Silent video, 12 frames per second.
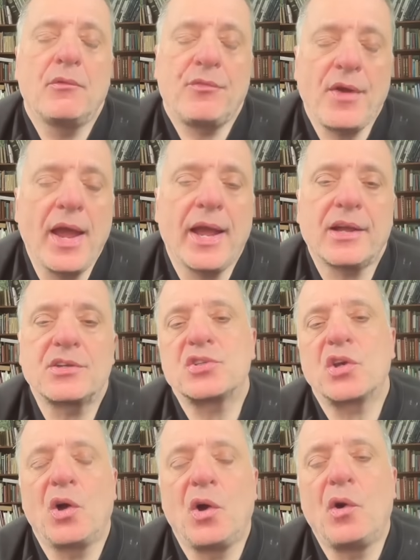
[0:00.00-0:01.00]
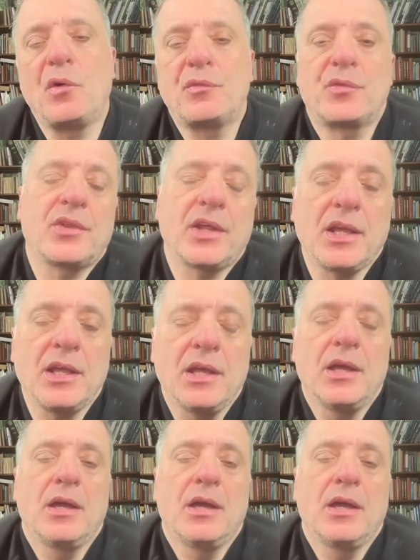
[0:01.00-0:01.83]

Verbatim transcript: fact of the